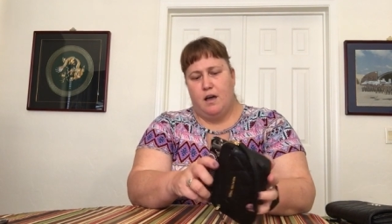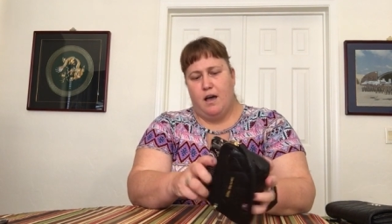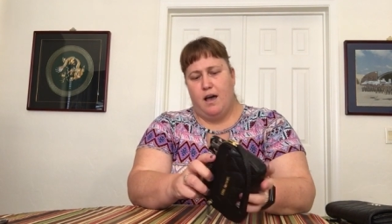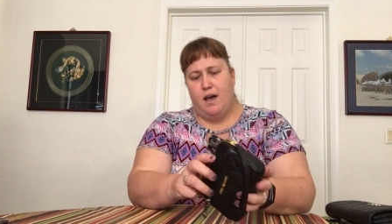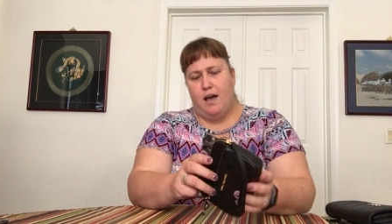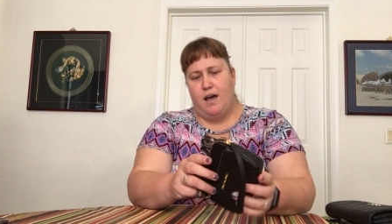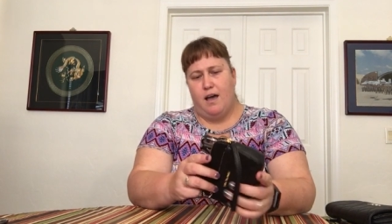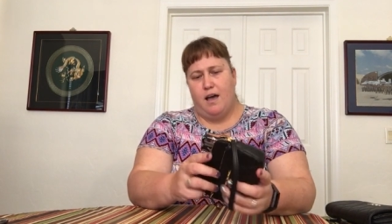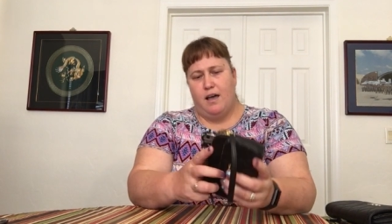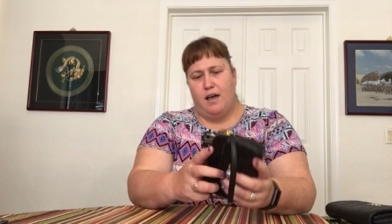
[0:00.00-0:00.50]

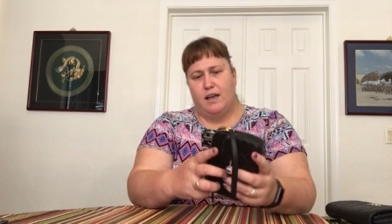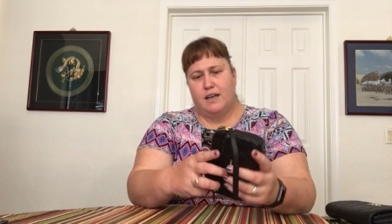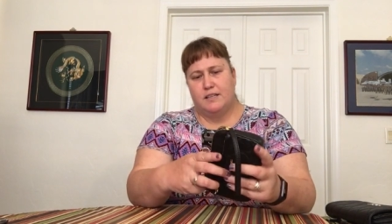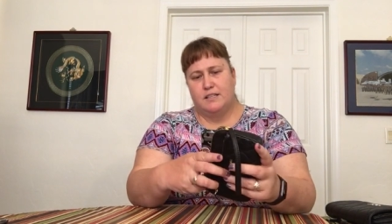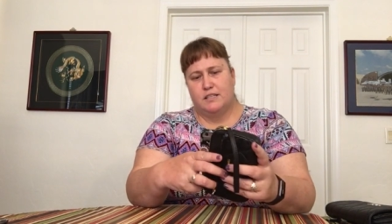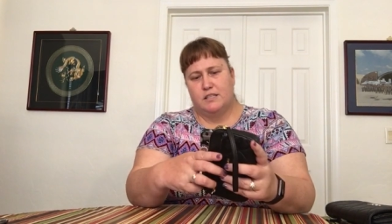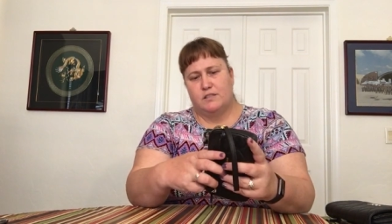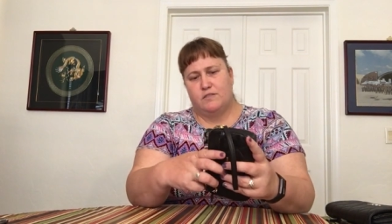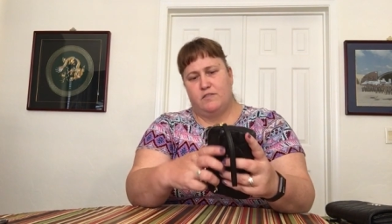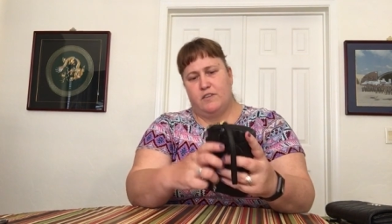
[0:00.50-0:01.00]
Ah, it
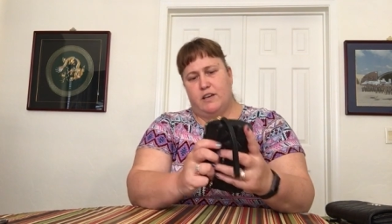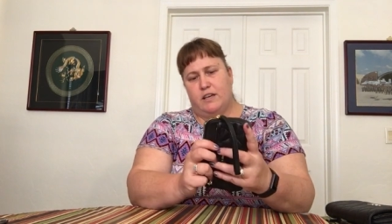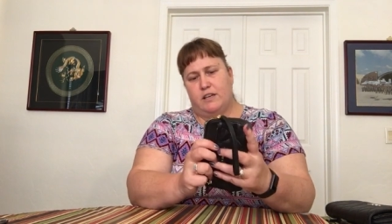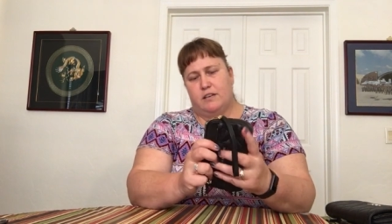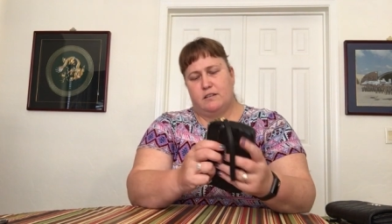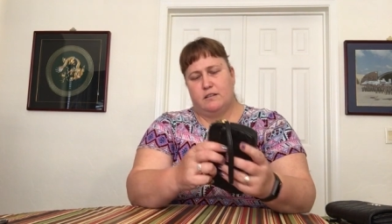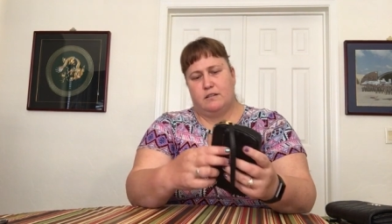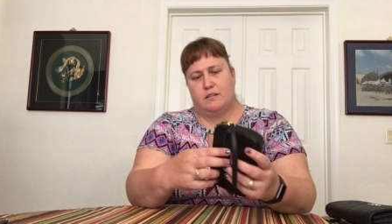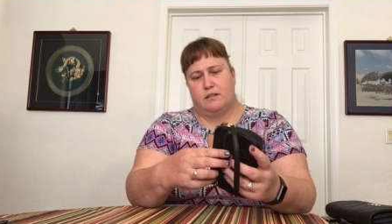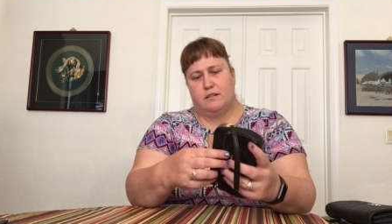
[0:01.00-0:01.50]
does
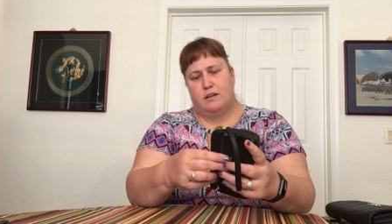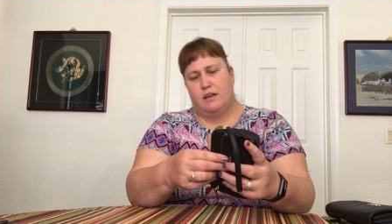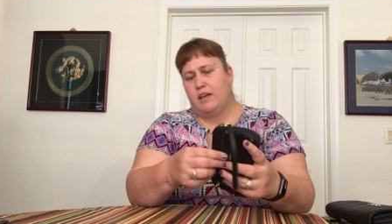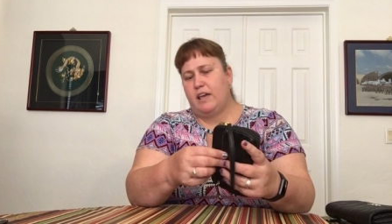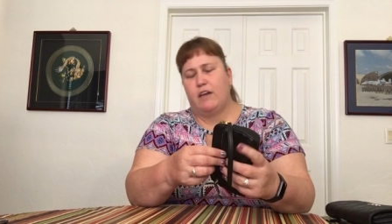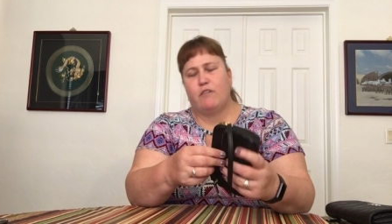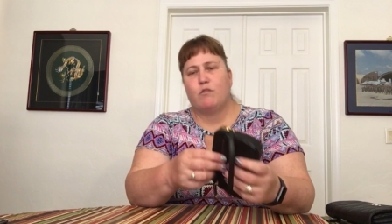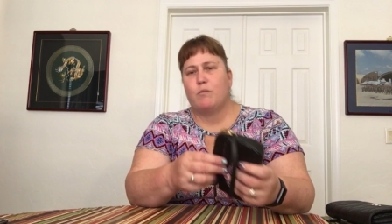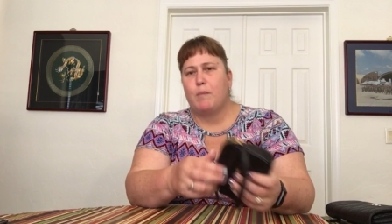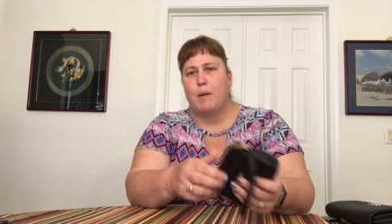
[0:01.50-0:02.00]
fit. I
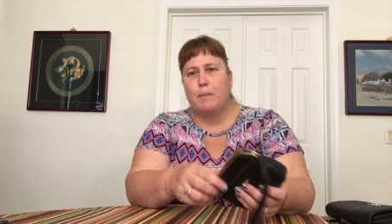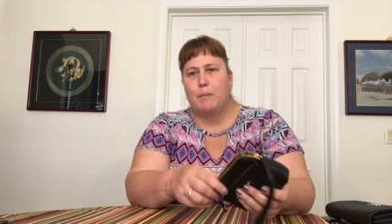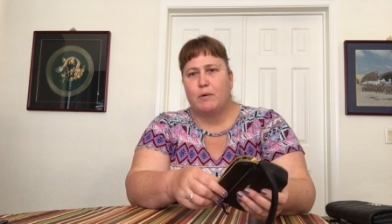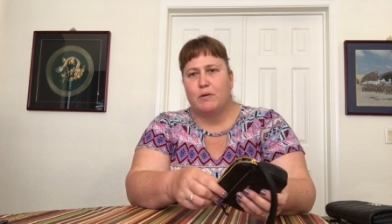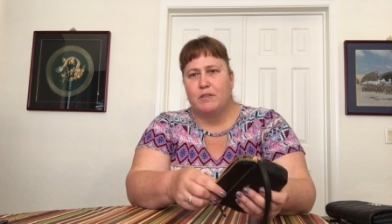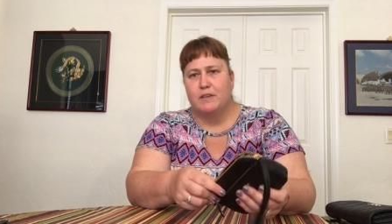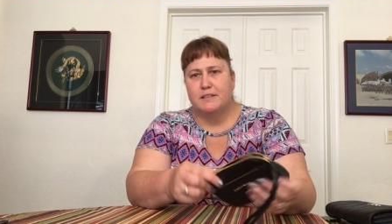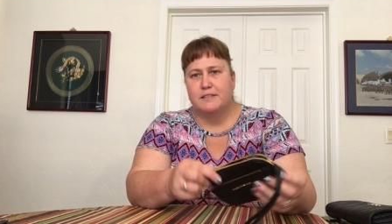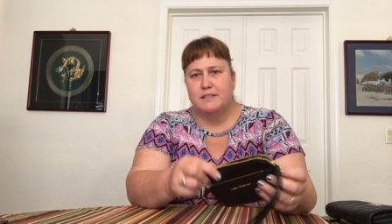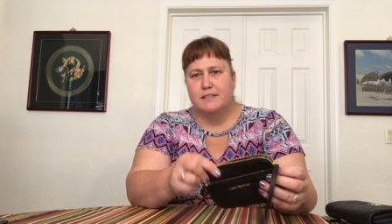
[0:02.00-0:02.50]
can't remember
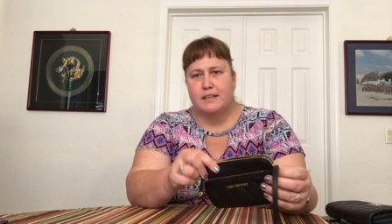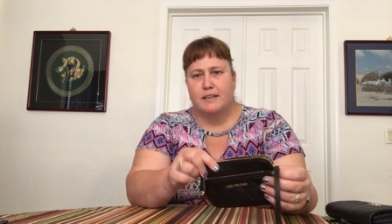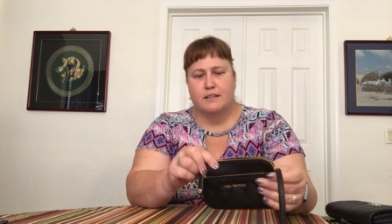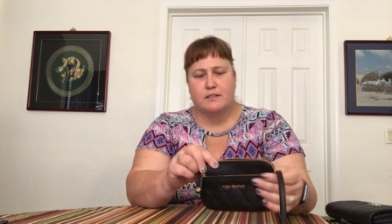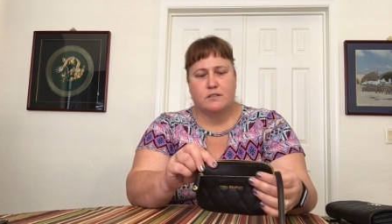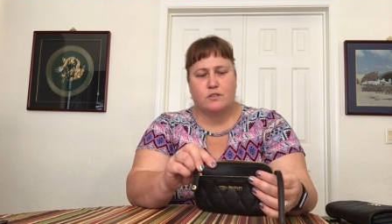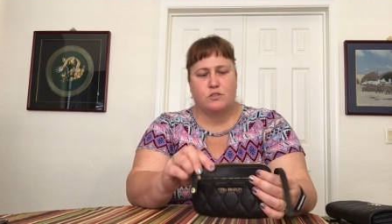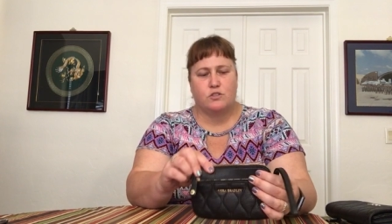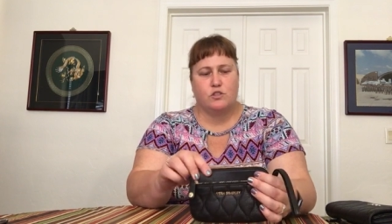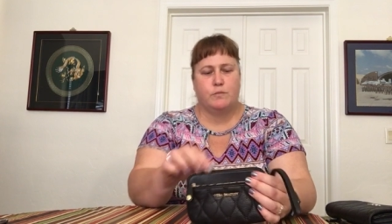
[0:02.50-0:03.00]
these
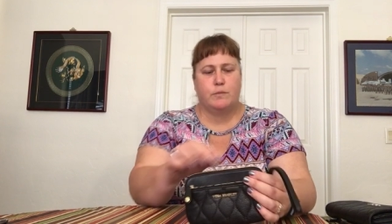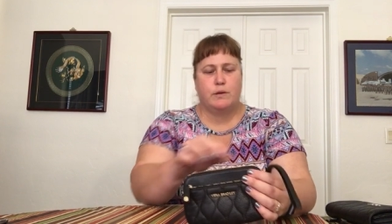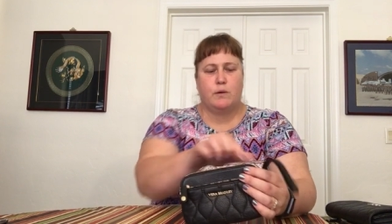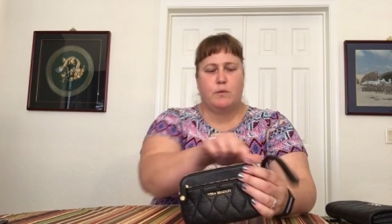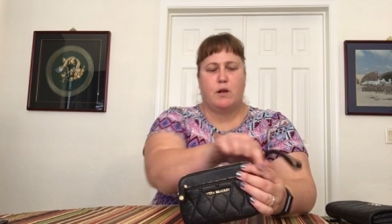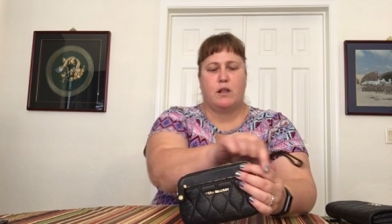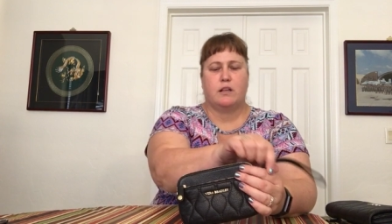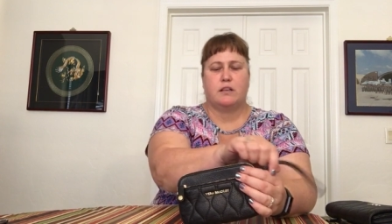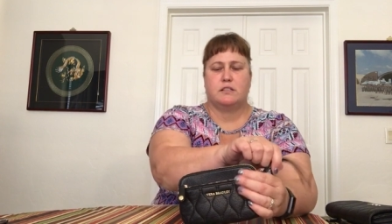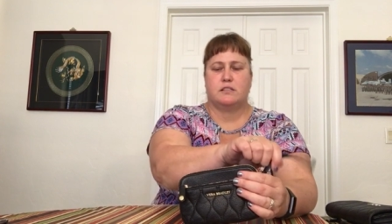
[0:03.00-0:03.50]
things. There's too many
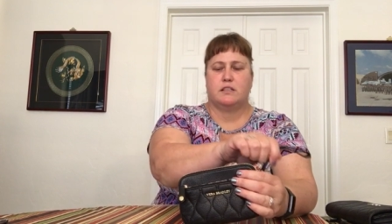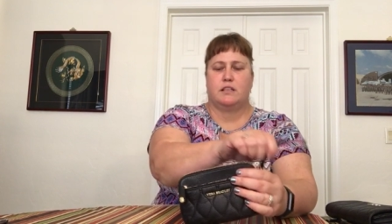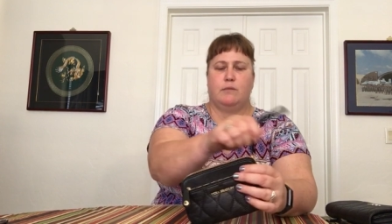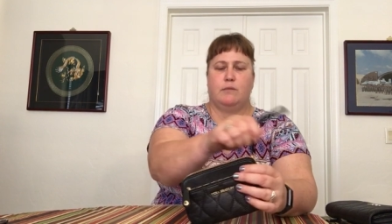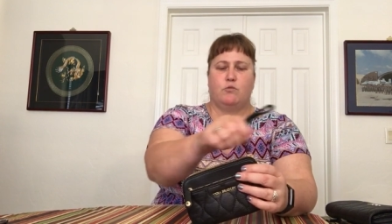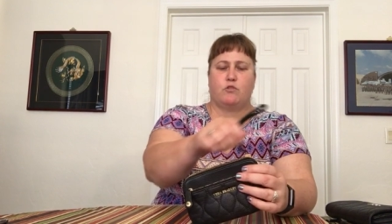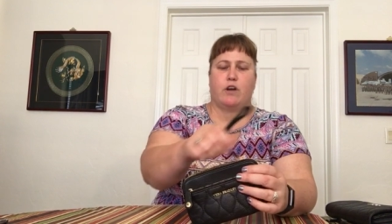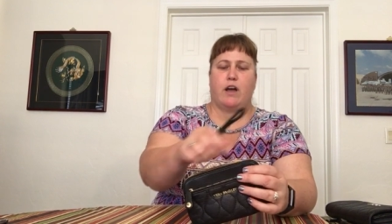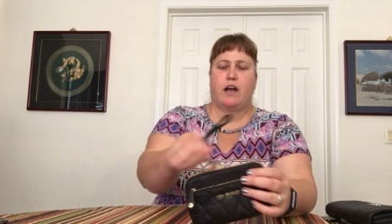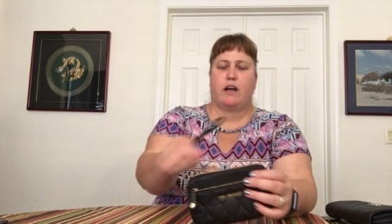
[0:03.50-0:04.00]
wallets to
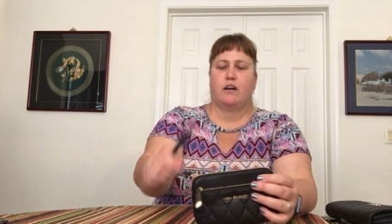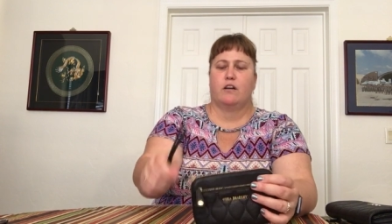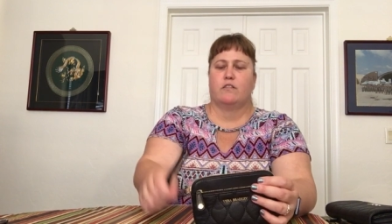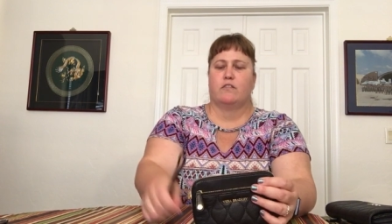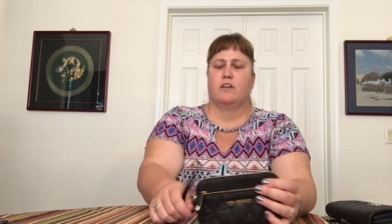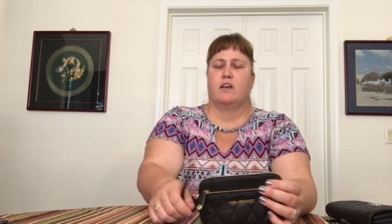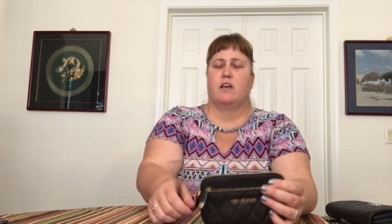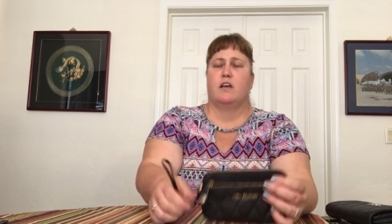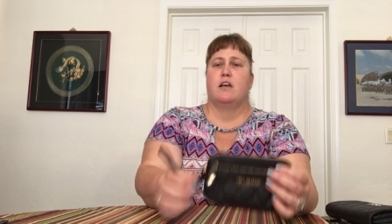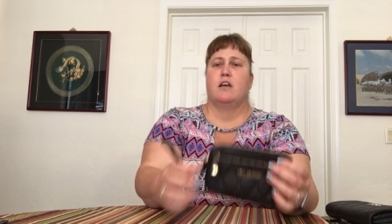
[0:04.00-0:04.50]
keep track of.